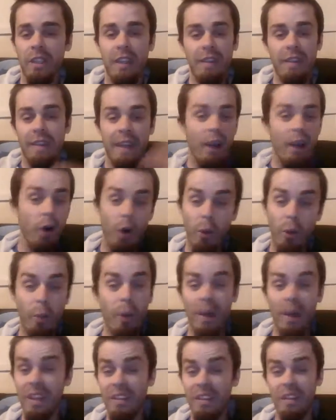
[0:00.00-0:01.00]
And the only
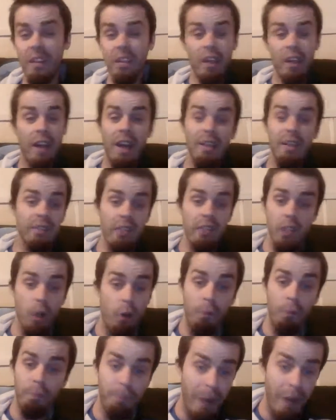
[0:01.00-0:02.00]
way they're going to ever go
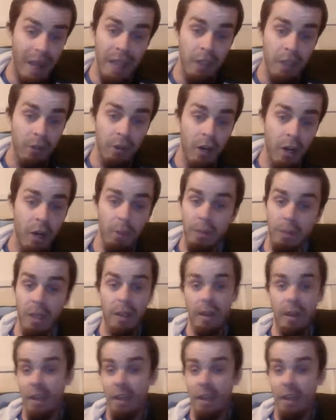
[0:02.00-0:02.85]
bankrupt